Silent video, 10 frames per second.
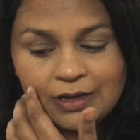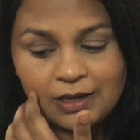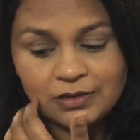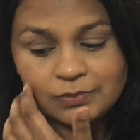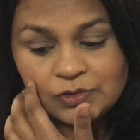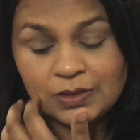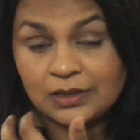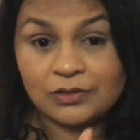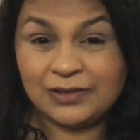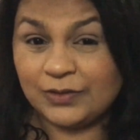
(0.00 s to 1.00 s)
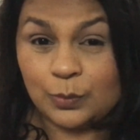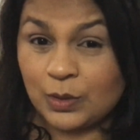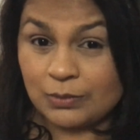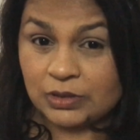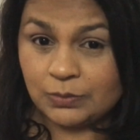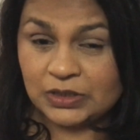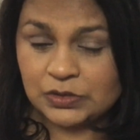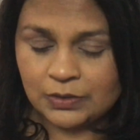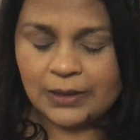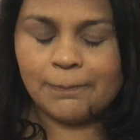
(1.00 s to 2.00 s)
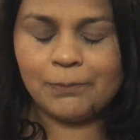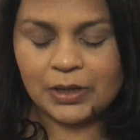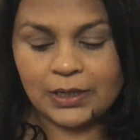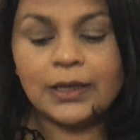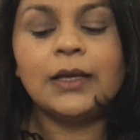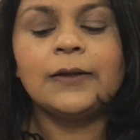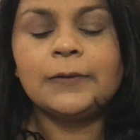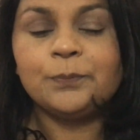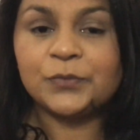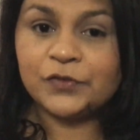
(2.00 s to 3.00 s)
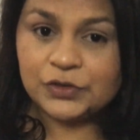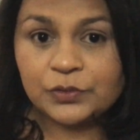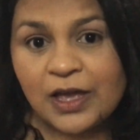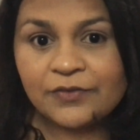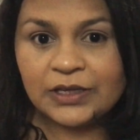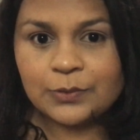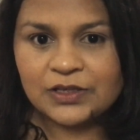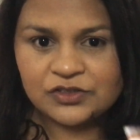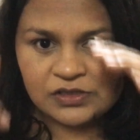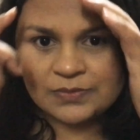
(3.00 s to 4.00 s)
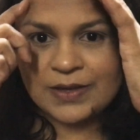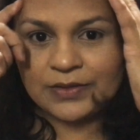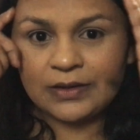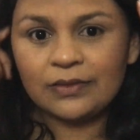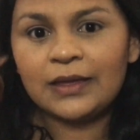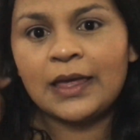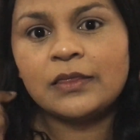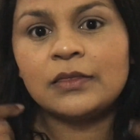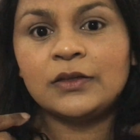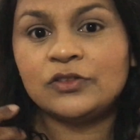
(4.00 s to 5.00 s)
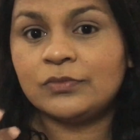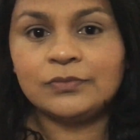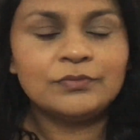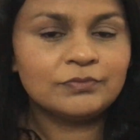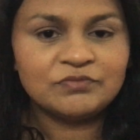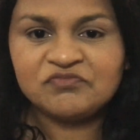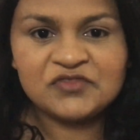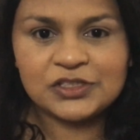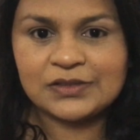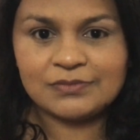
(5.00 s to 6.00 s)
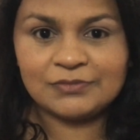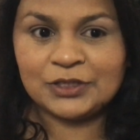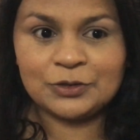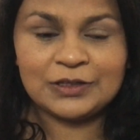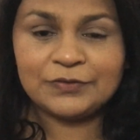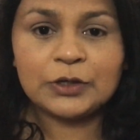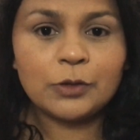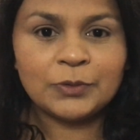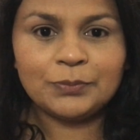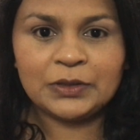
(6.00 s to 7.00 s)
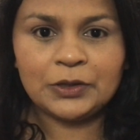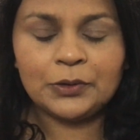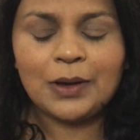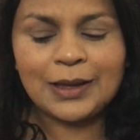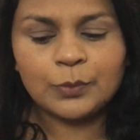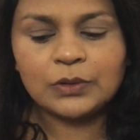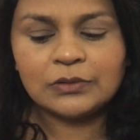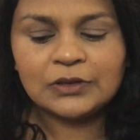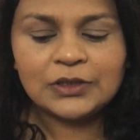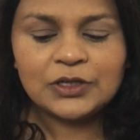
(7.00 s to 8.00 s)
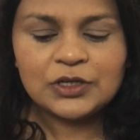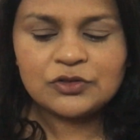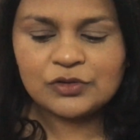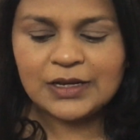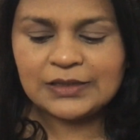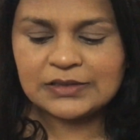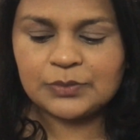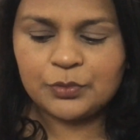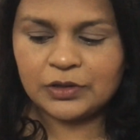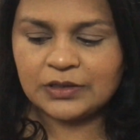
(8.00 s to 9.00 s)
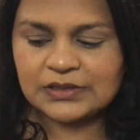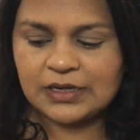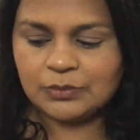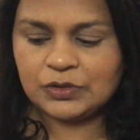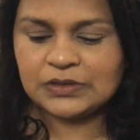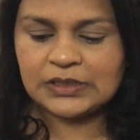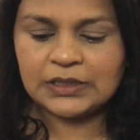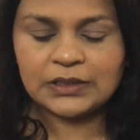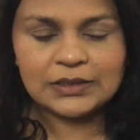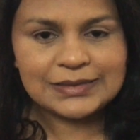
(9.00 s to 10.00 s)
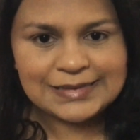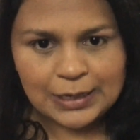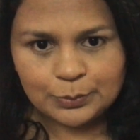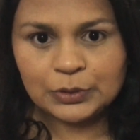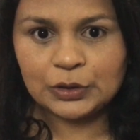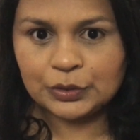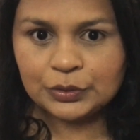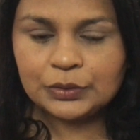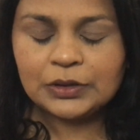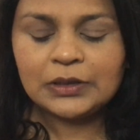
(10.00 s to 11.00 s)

I end up doing, I don't even know what I'm going to be doing, but if you do have any questions about that at the end, then just leave a comment below. I will try and list the products that I'm using down below